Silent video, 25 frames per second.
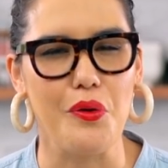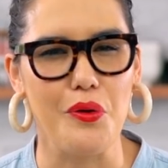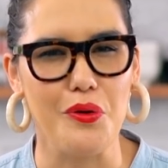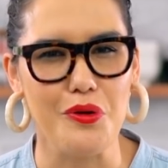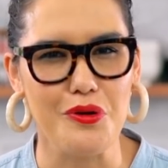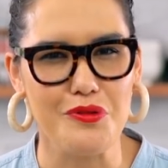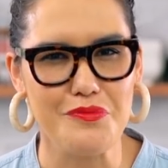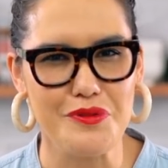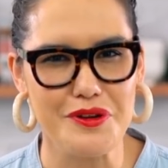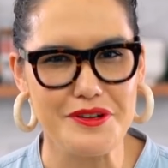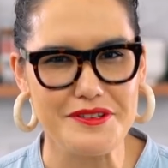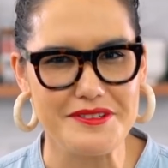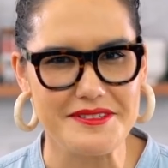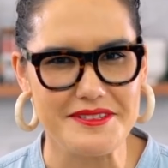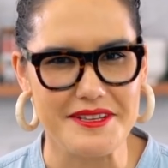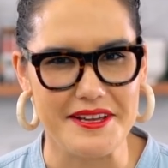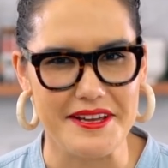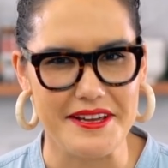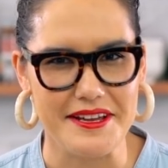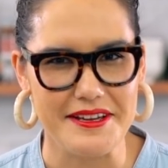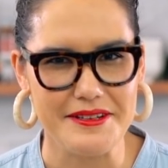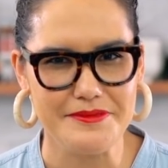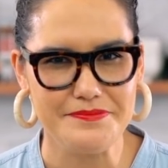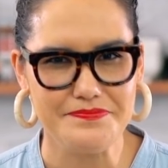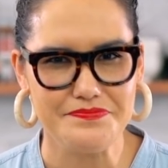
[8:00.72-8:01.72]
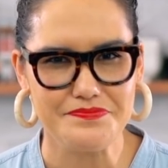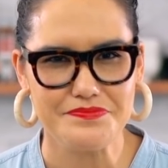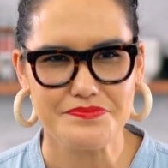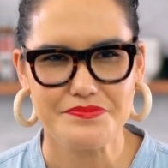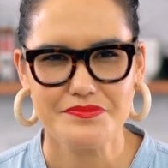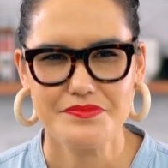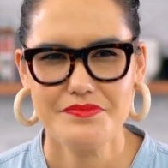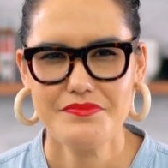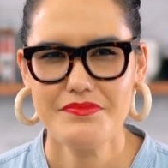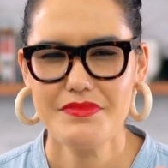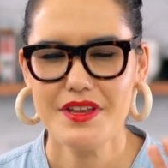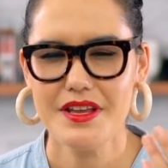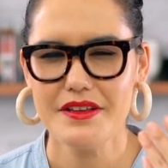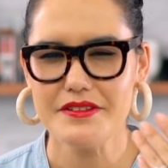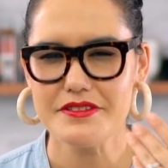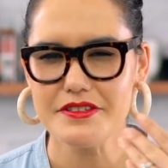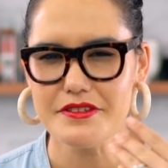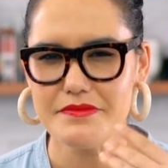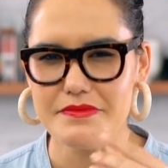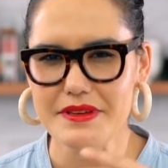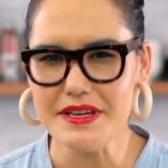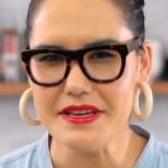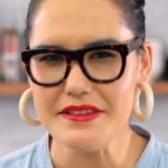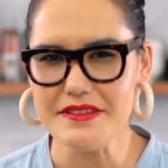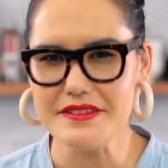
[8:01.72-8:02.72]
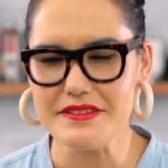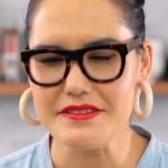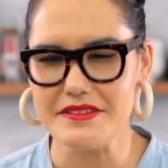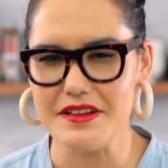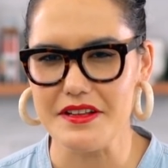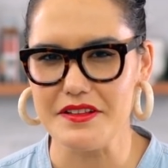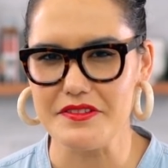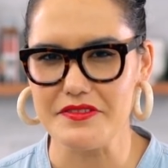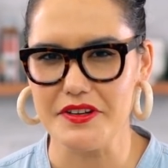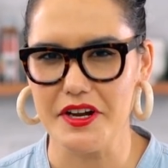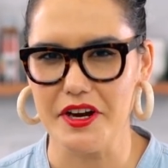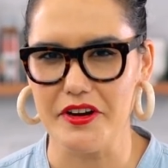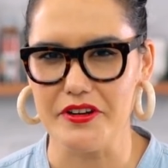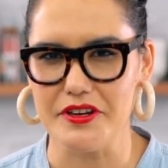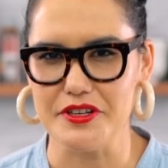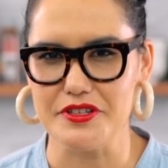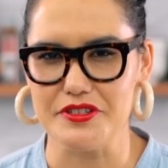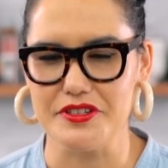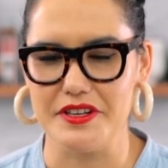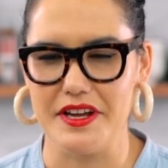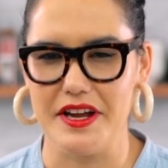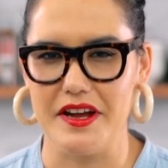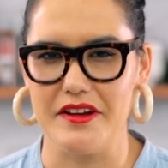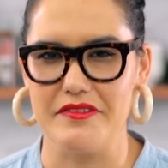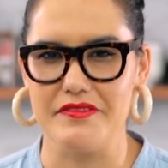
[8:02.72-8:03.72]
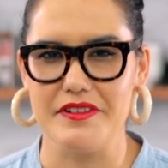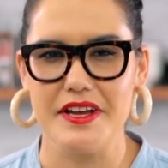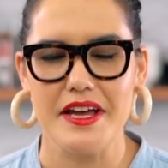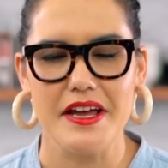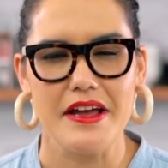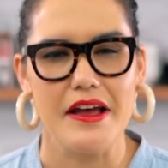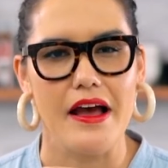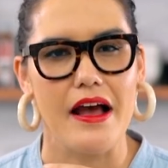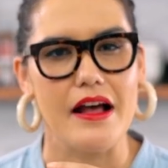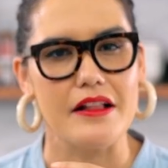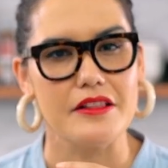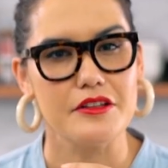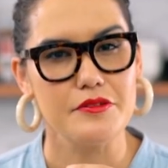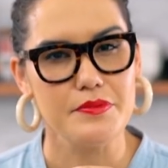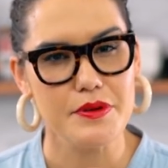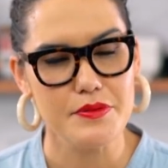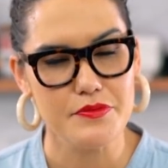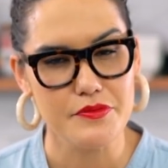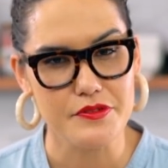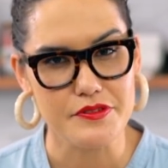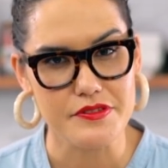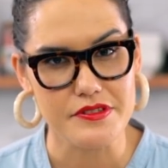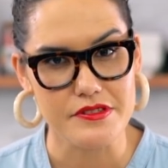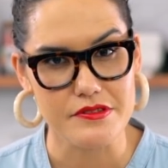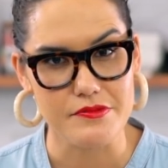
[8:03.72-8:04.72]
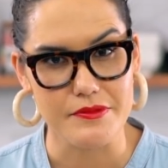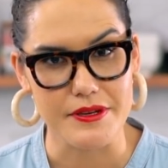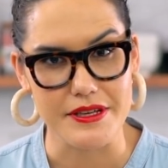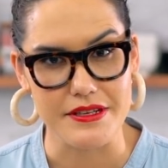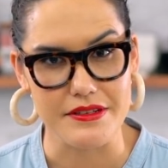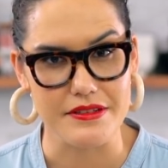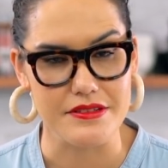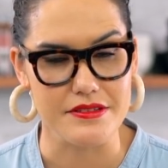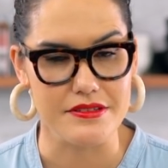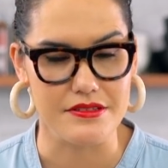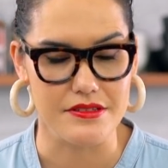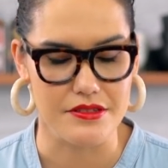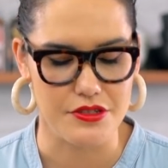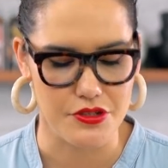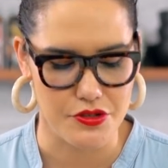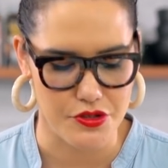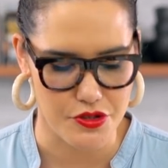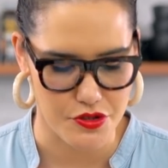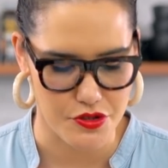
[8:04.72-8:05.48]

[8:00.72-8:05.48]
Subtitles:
Almost there. To me, this style of curry should have a little bit more sweetness than